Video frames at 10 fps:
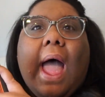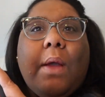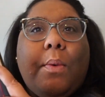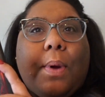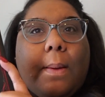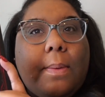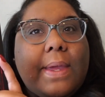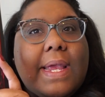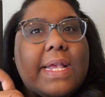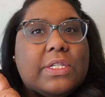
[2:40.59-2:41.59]
I will
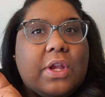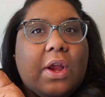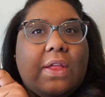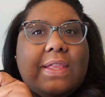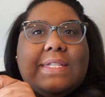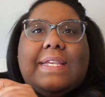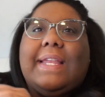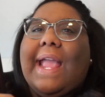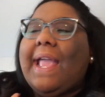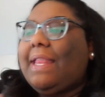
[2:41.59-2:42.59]
probably start on this
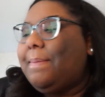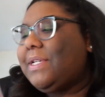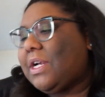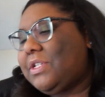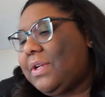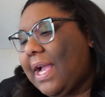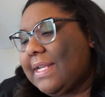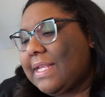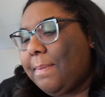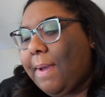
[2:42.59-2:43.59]
today. Let me talk to you
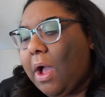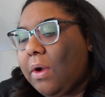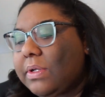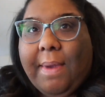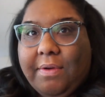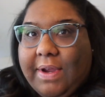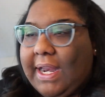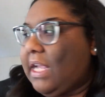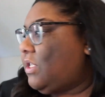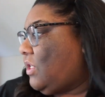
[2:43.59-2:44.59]
guys about my
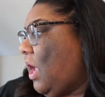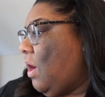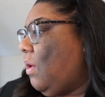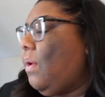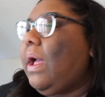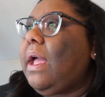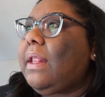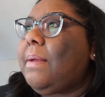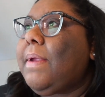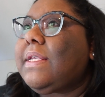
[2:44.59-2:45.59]
reading. So
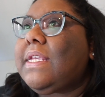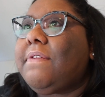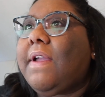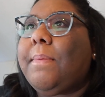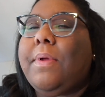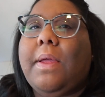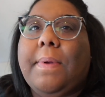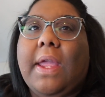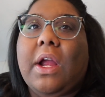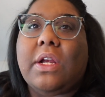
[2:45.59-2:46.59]
let me see if I can pull
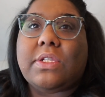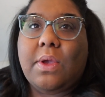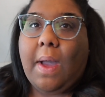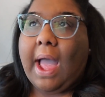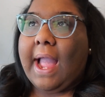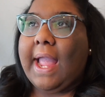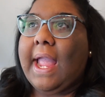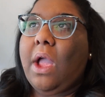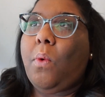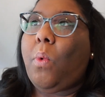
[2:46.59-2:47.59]
up here. So
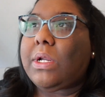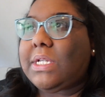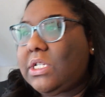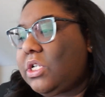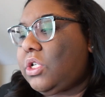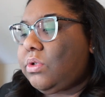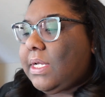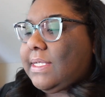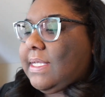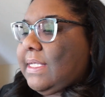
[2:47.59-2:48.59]
I wanted to do
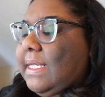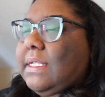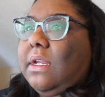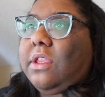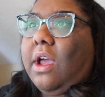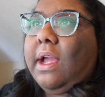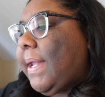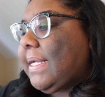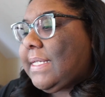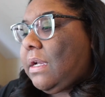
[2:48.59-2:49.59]
'Tis the Season-a-thon,
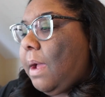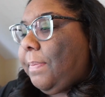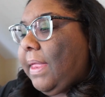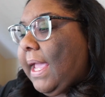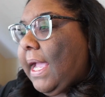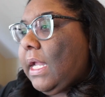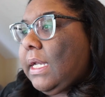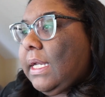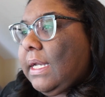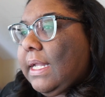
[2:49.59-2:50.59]
but I did not
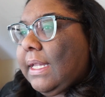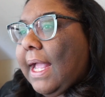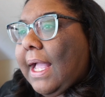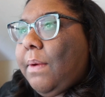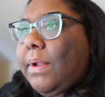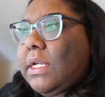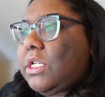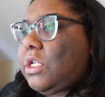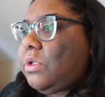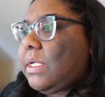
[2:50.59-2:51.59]
plan like I wanted
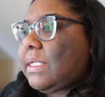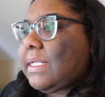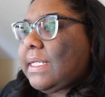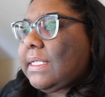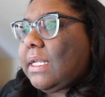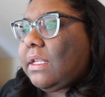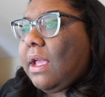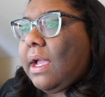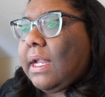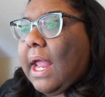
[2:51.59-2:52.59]
to do 'Tis the
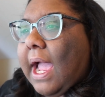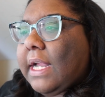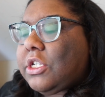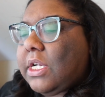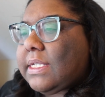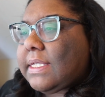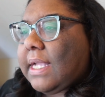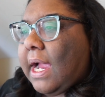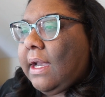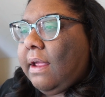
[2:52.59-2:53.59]
Season-a-thon. I just
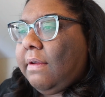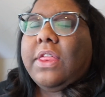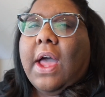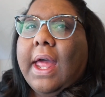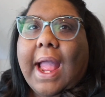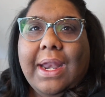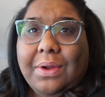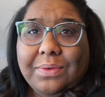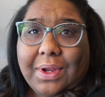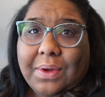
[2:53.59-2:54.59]
kind of thought, I
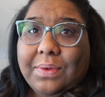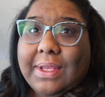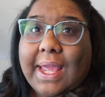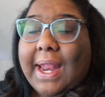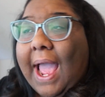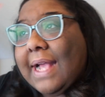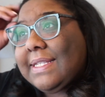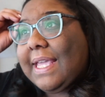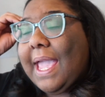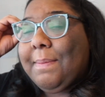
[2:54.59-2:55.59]
don't know, that as
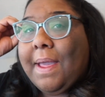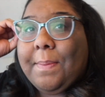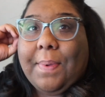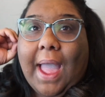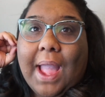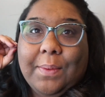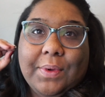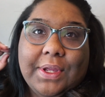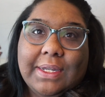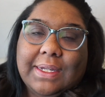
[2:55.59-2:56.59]
it came up, I
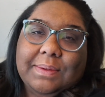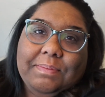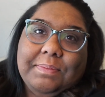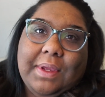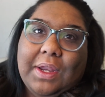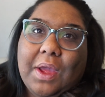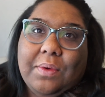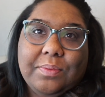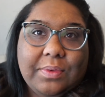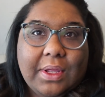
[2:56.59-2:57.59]
would, you
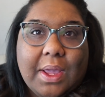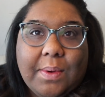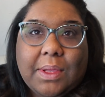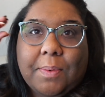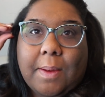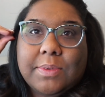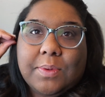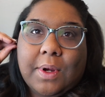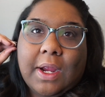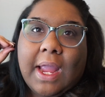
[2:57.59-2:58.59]
know, look at what the prompts
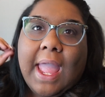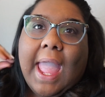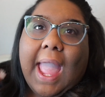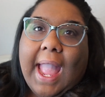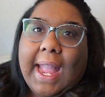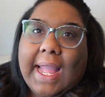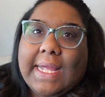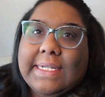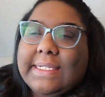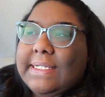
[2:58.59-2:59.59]
were
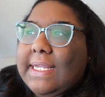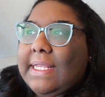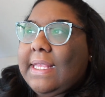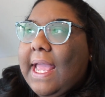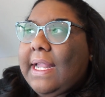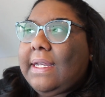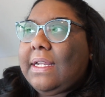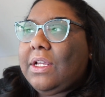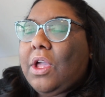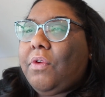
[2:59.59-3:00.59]
and then
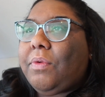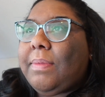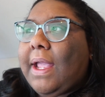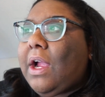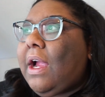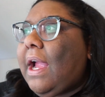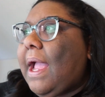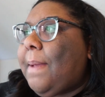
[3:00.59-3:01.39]
go from there.